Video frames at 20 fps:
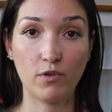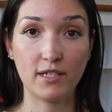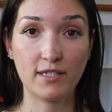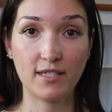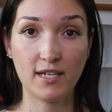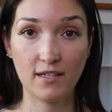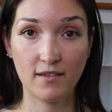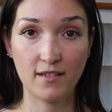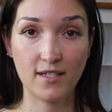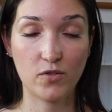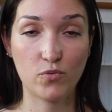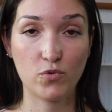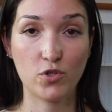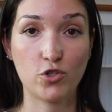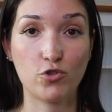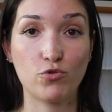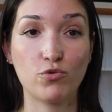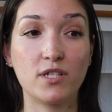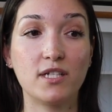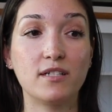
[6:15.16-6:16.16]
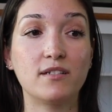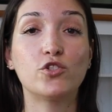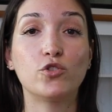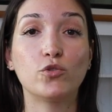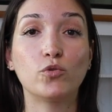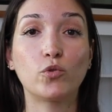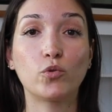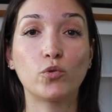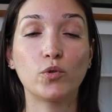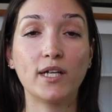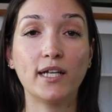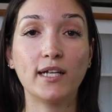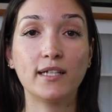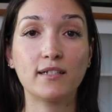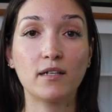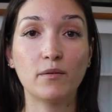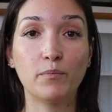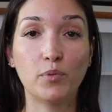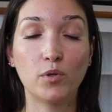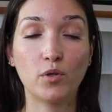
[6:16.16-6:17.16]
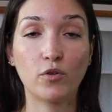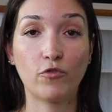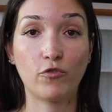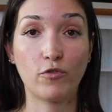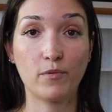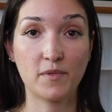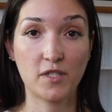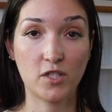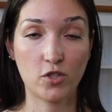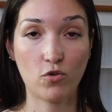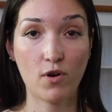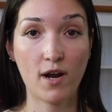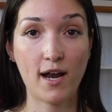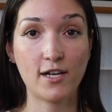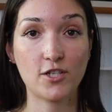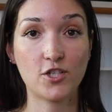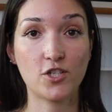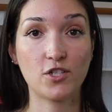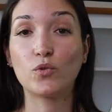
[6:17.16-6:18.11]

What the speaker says: attend this retreat to create a book from scratch.